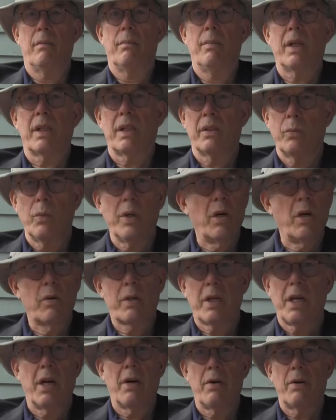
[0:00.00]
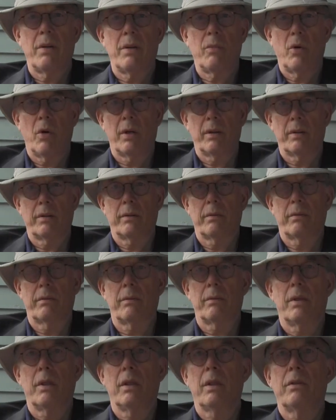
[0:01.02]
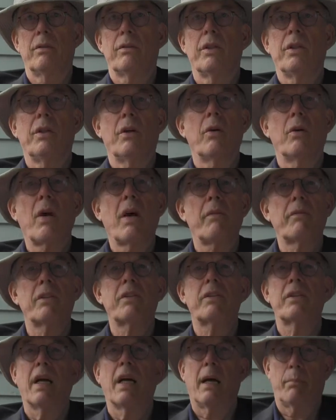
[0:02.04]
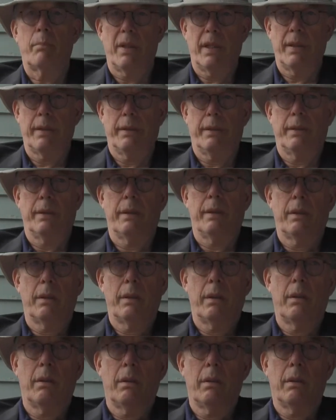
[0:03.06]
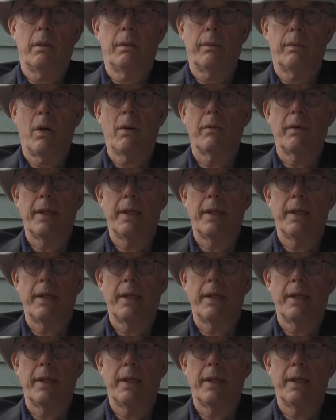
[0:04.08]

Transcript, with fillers: because we don't care anymore. So you don't have to stop. All